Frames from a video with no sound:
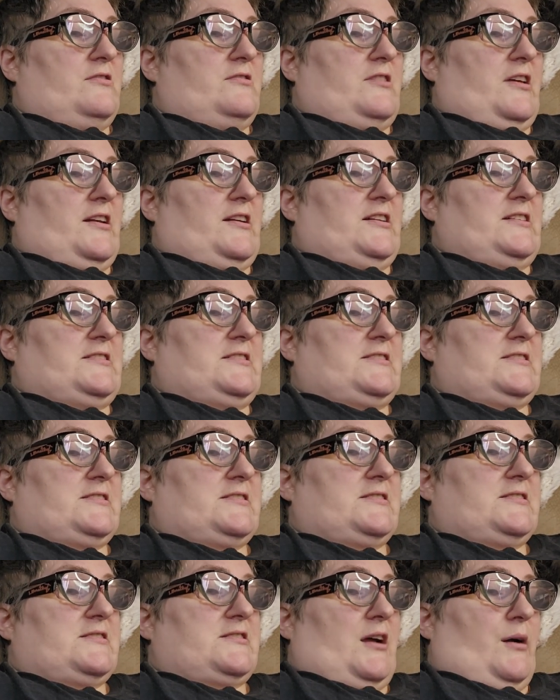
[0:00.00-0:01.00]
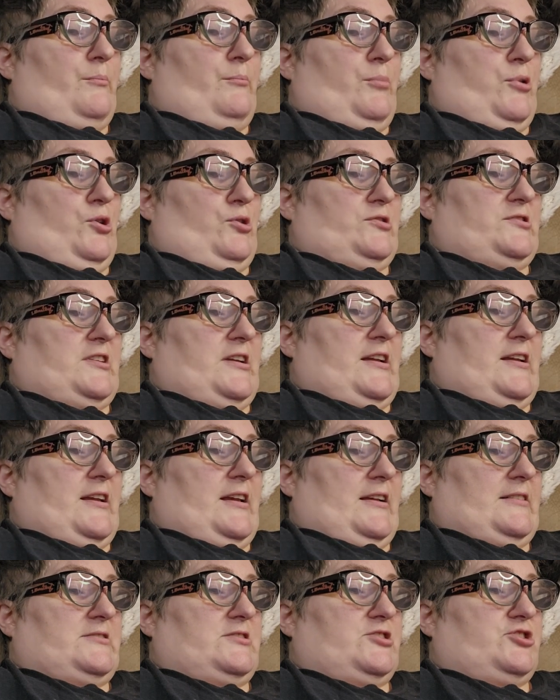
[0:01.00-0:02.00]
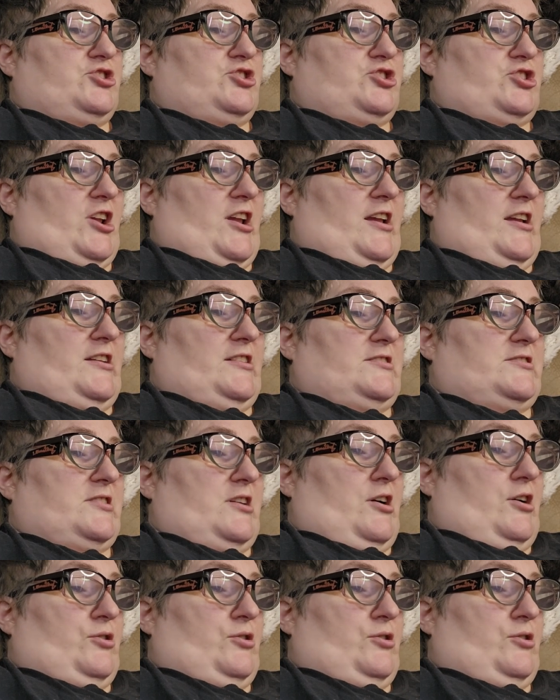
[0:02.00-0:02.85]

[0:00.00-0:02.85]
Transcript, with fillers: that he stumbled against Shea's